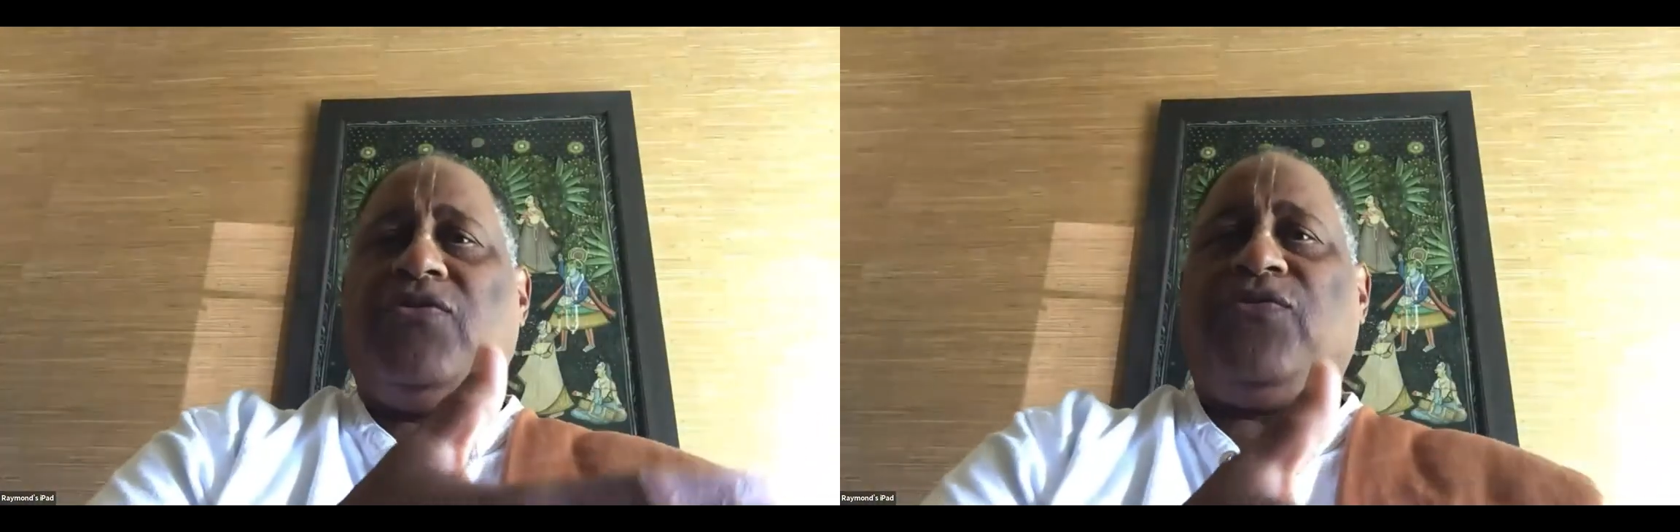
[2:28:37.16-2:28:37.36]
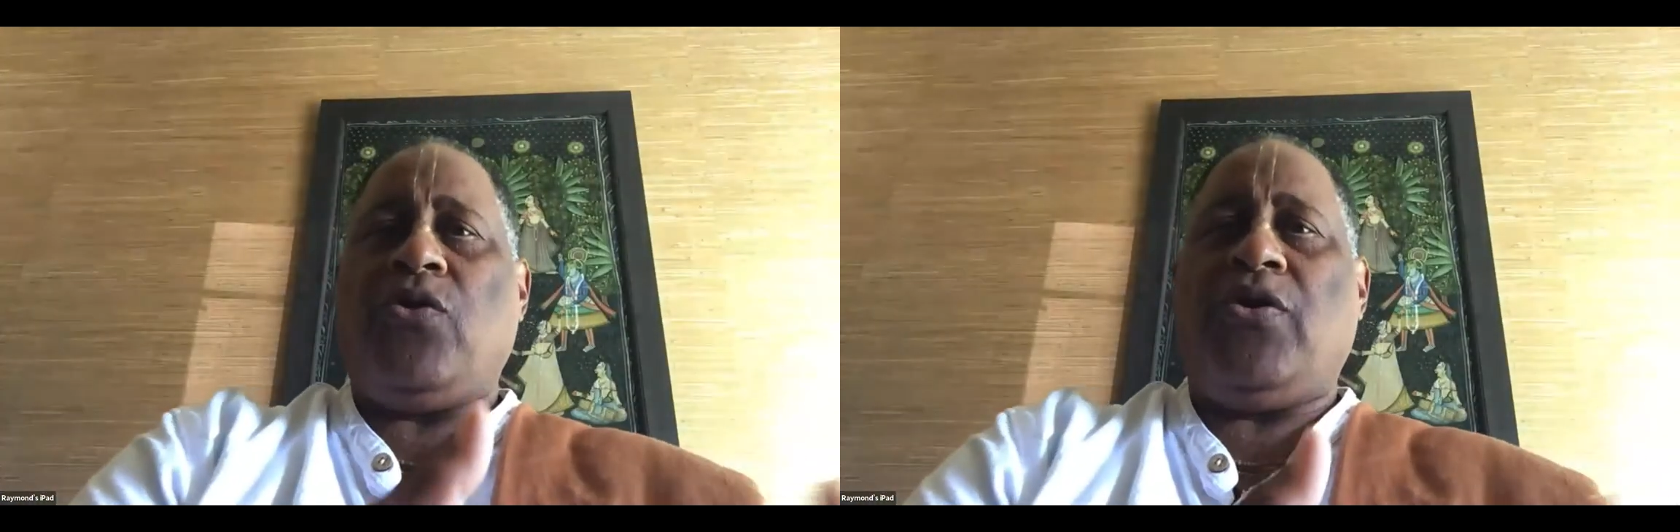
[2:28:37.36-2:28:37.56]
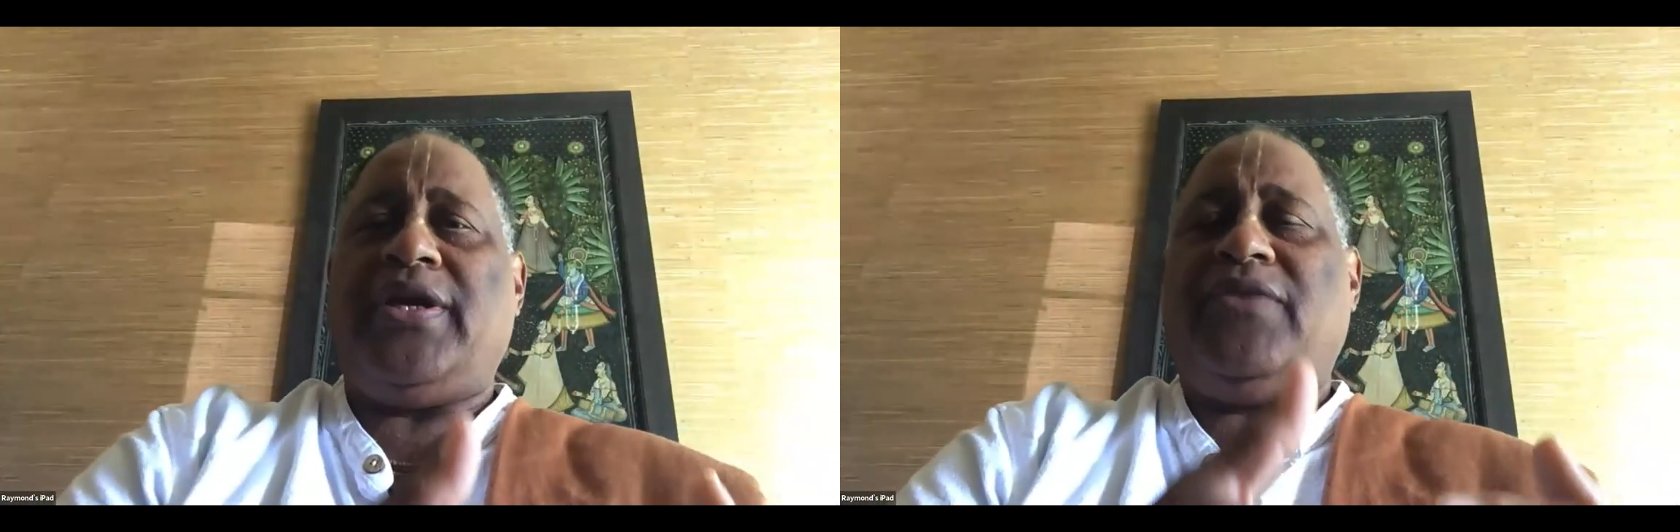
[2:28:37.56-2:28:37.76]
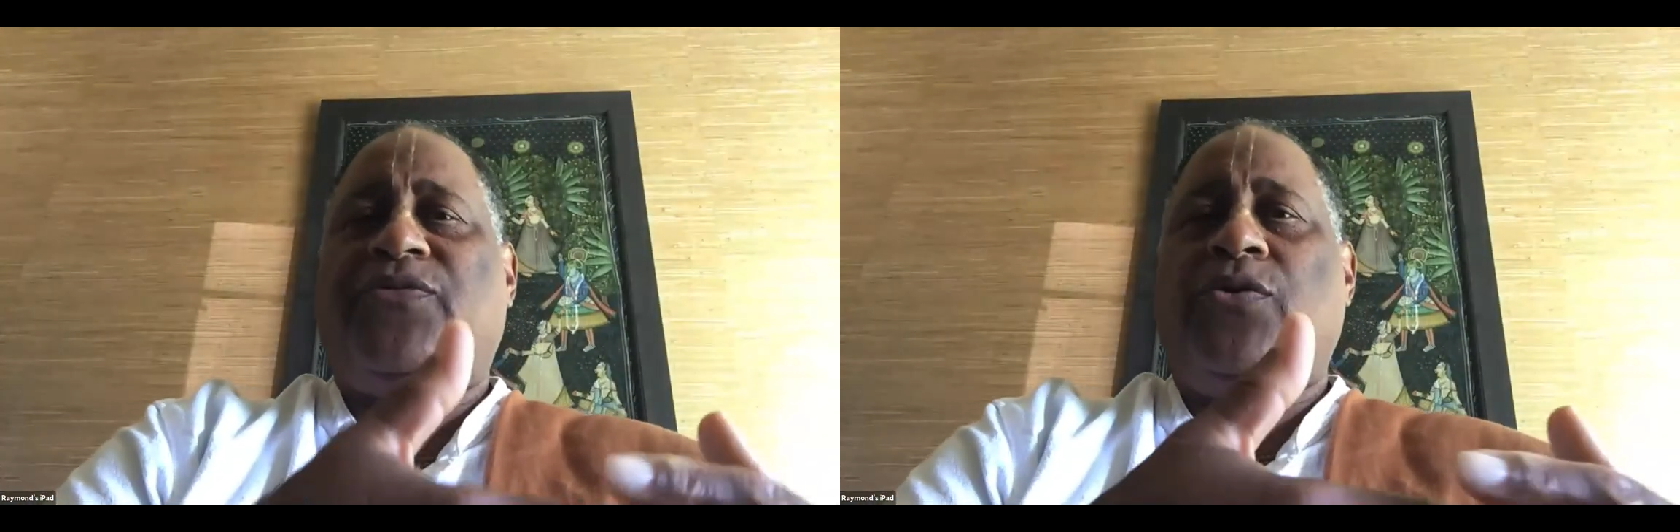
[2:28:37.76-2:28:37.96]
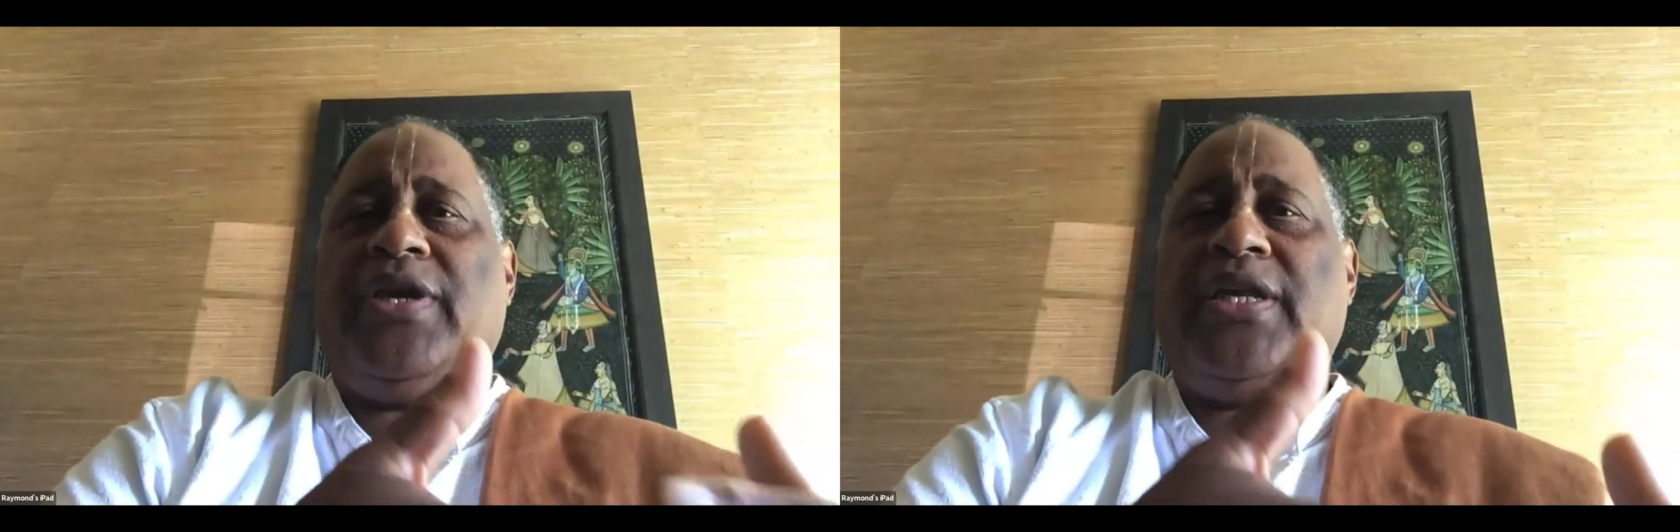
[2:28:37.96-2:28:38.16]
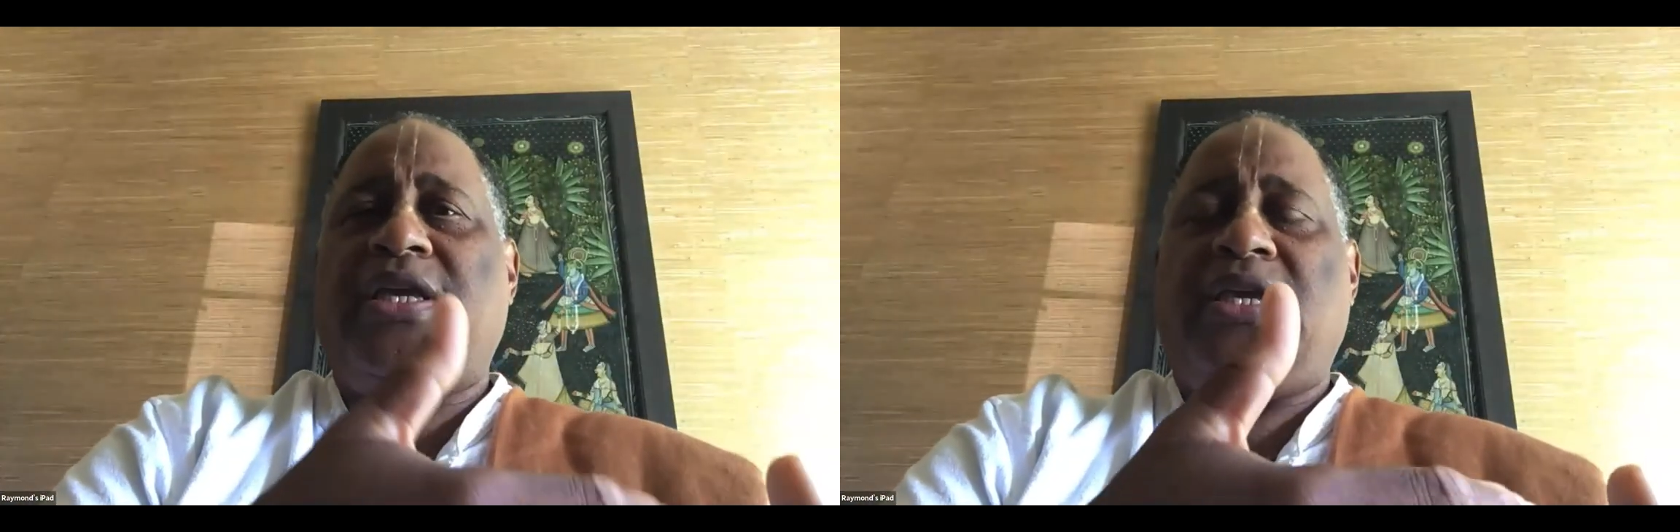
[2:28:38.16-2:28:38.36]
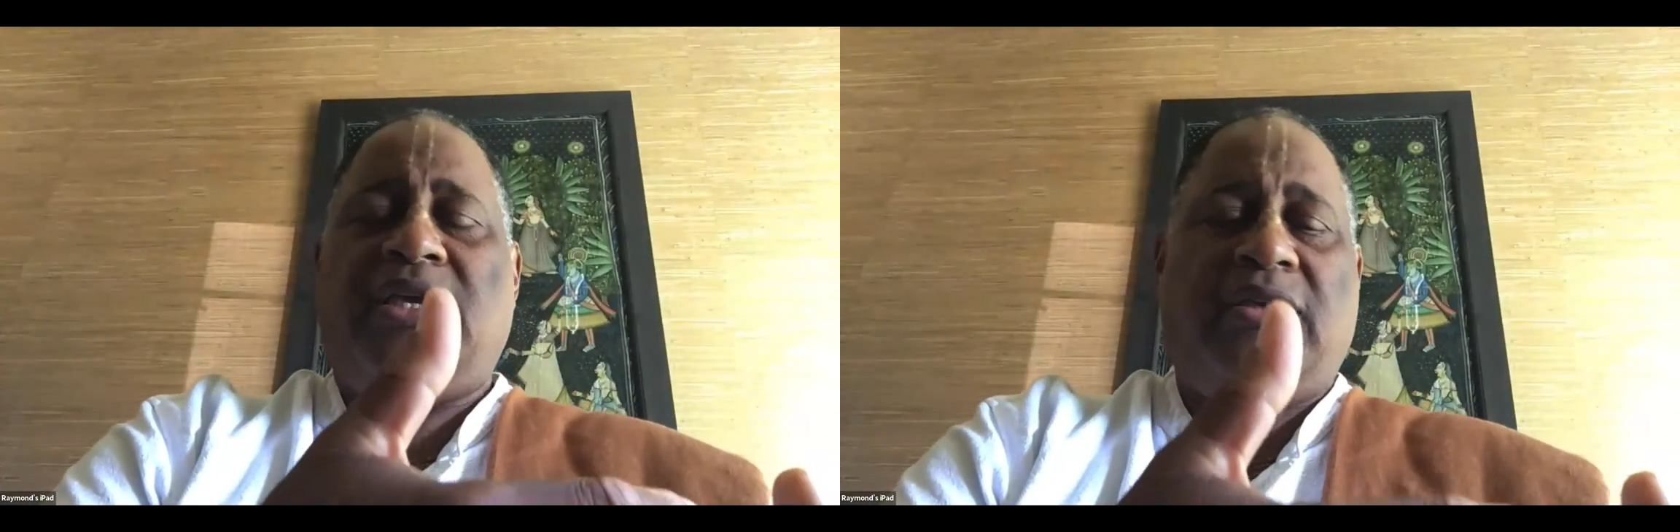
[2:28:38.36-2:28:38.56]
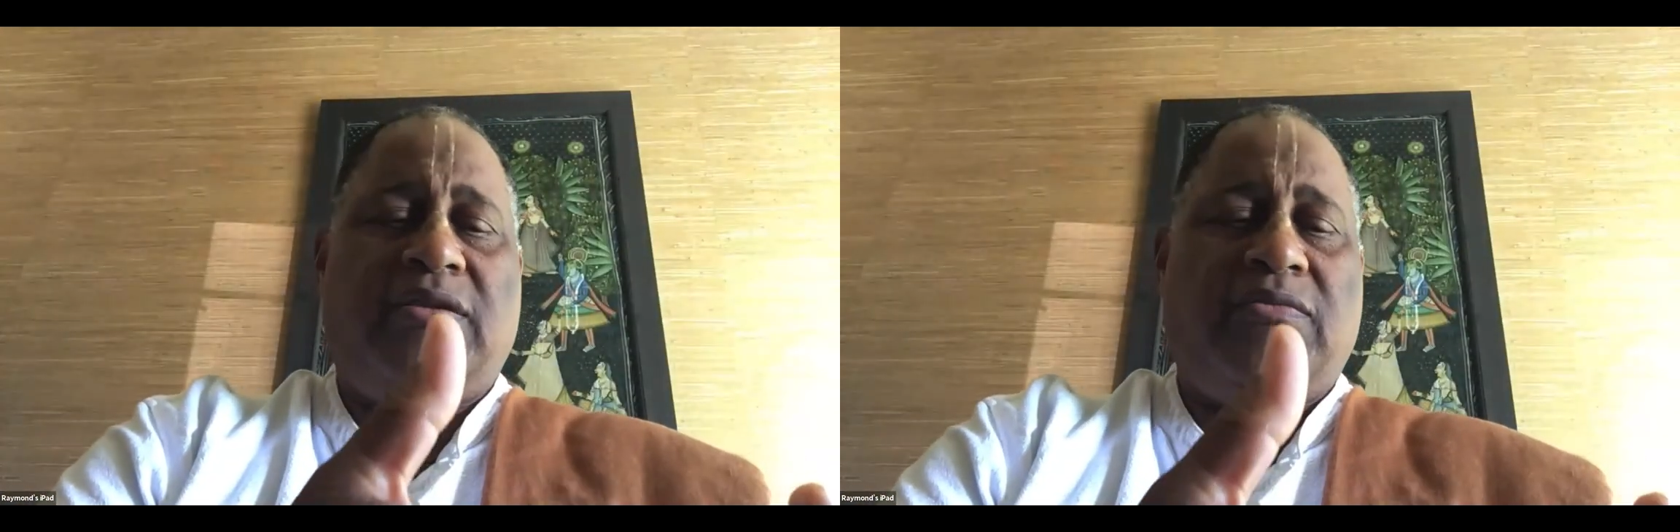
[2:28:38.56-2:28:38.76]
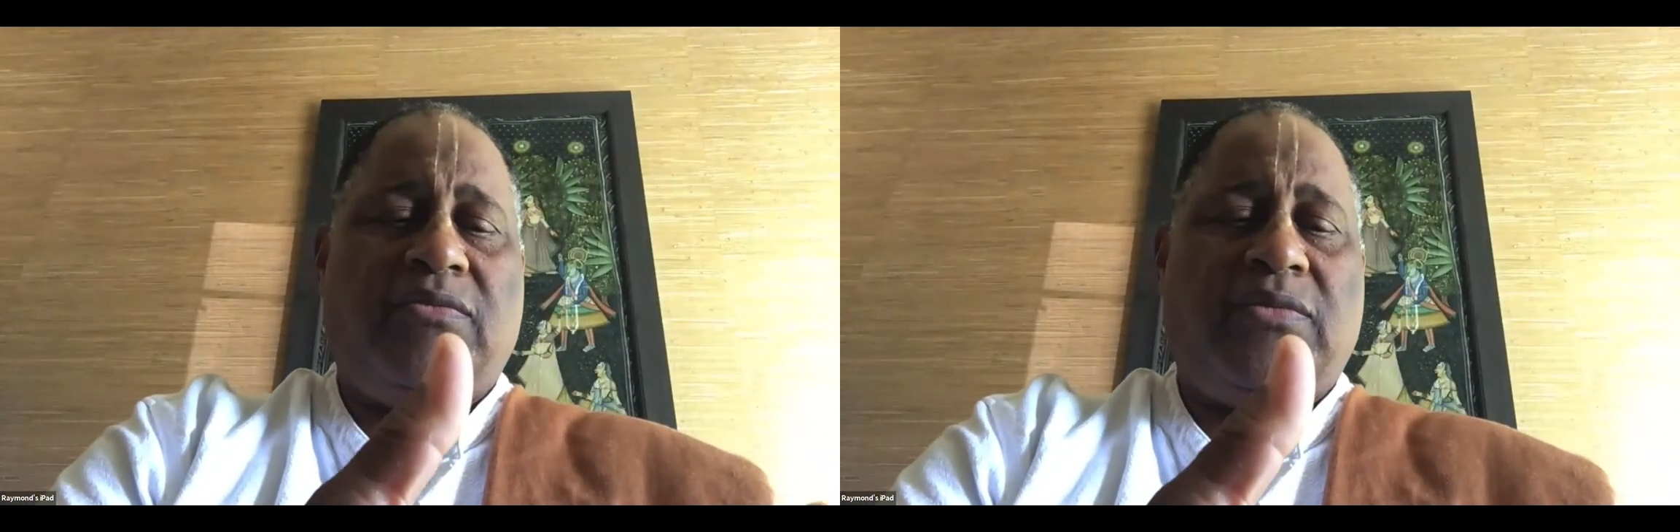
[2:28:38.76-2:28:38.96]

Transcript: for any